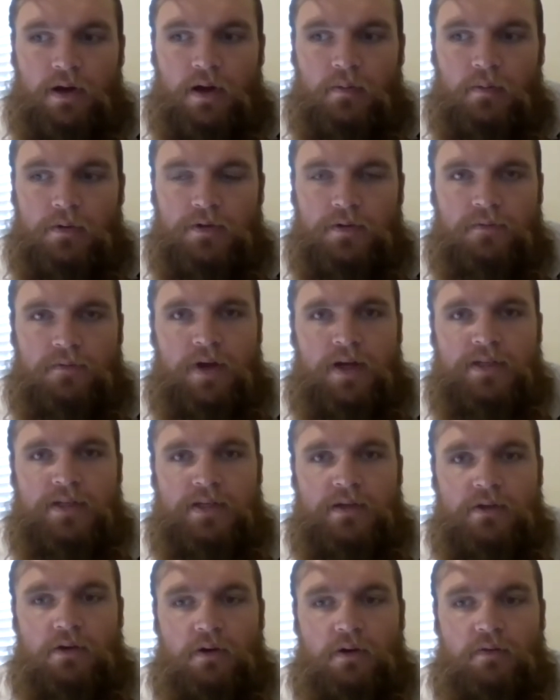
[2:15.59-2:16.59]
which affects the
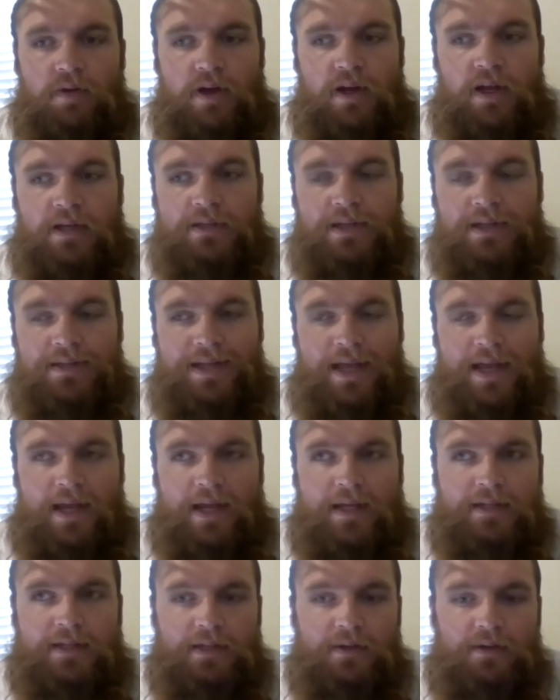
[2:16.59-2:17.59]
nerve endings in his
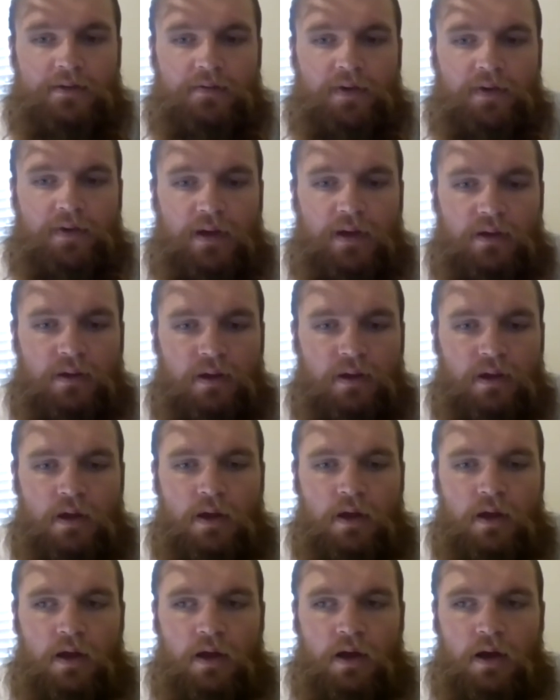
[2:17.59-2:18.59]
hands and his feet.
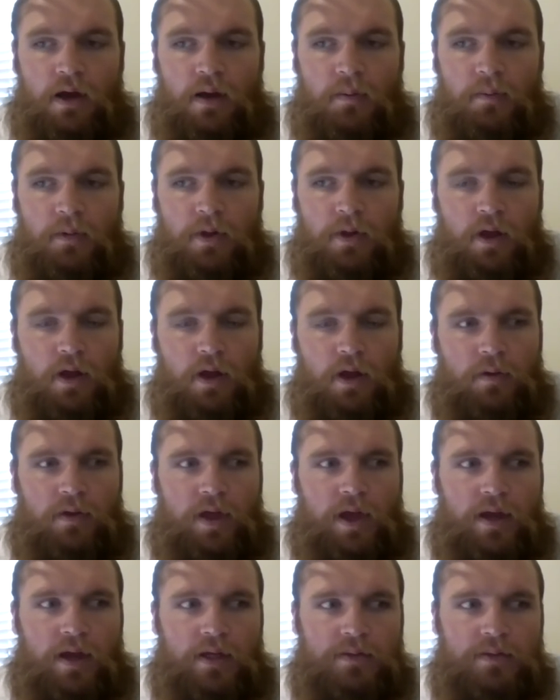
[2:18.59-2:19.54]
Along with that, he's